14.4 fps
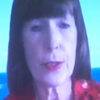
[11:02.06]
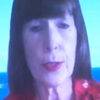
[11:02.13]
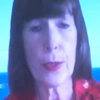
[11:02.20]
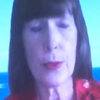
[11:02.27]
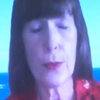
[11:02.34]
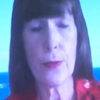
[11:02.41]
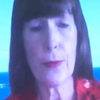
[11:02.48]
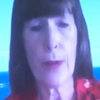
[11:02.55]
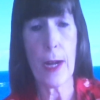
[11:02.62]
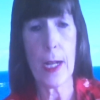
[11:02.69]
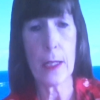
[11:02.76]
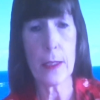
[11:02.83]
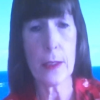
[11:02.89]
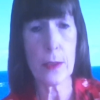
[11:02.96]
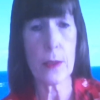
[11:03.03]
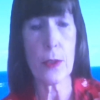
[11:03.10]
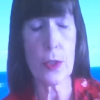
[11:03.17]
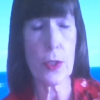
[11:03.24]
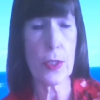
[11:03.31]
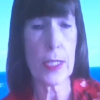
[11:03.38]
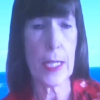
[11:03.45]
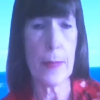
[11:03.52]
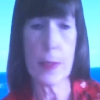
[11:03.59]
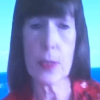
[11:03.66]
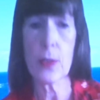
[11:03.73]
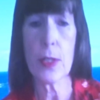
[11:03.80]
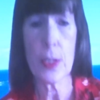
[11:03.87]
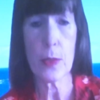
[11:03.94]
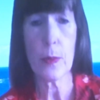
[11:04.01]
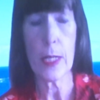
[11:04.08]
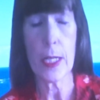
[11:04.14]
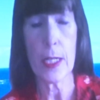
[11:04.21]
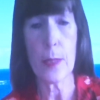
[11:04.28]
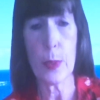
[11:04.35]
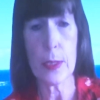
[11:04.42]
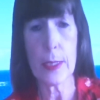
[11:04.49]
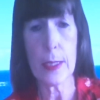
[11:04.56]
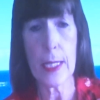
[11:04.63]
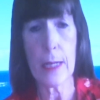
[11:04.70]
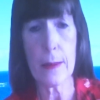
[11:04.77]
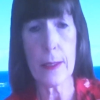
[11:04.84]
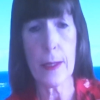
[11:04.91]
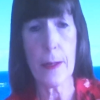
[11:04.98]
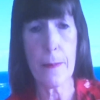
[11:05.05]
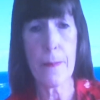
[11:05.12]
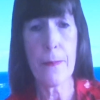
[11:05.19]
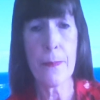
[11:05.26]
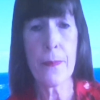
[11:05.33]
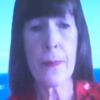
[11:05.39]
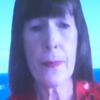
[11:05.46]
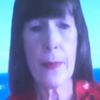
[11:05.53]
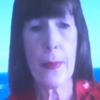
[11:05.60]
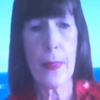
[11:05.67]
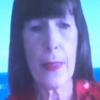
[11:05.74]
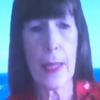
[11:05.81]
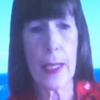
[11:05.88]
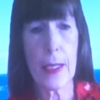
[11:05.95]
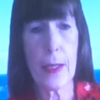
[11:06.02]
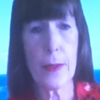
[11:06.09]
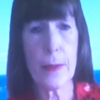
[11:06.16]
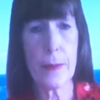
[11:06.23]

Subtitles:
to file disclosure statements. So I just wanted to put that out there. Thank you.